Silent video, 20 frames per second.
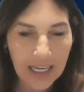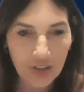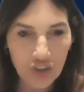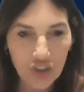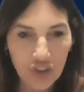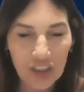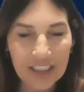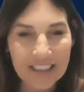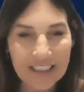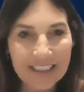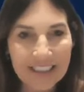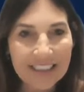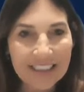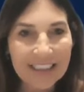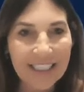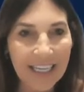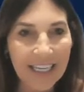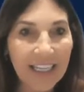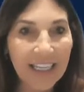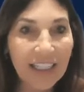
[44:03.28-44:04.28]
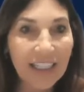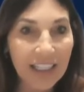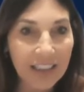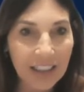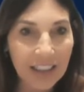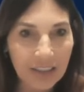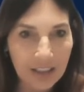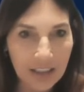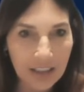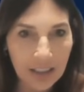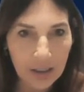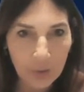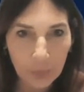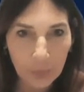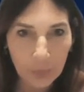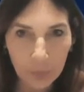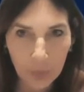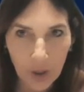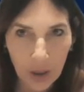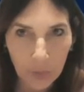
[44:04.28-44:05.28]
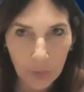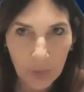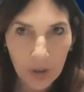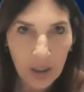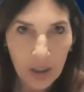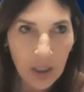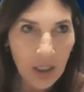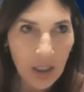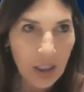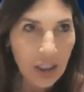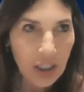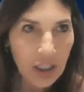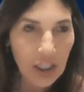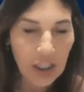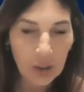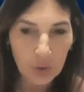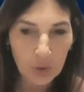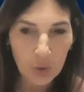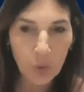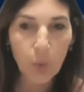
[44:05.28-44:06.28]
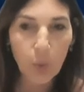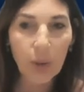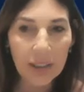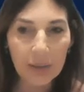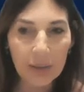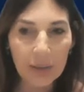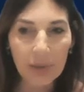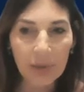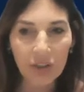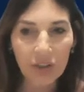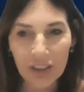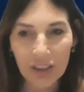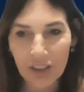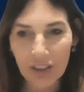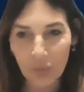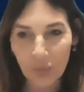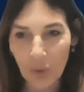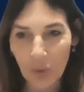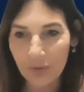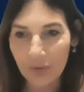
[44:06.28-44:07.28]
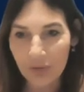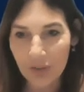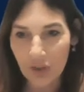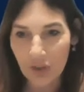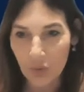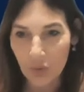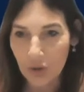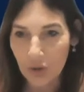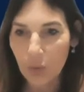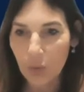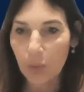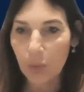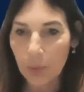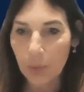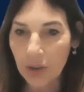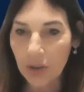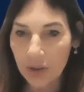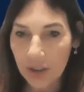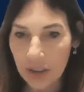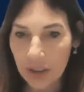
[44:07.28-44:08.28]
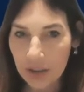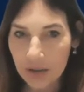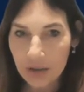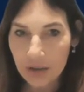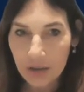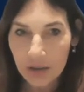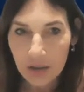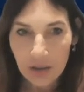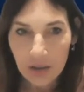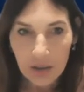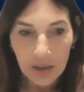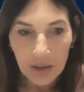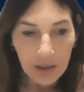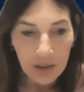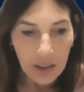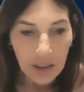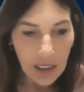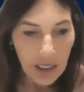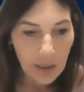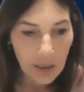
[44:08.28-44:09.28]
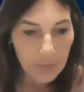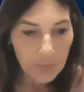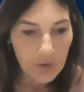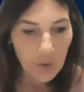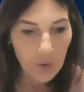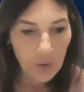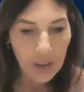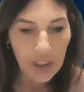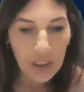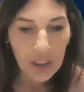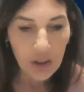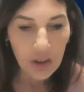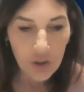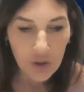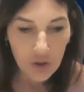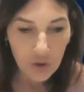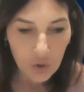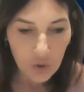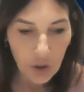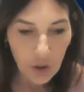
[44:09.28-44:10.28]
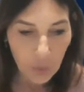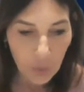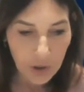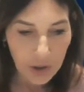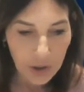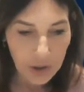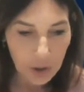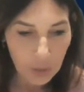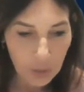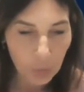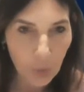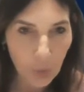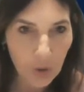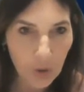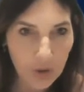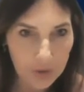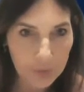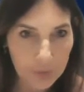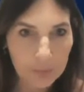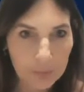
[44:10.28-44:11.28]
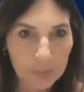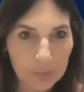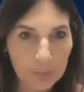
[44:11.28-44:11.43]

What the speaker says: actually scale anything from, you know, 20 million in revenue to $1 billion. So I think those are all really important.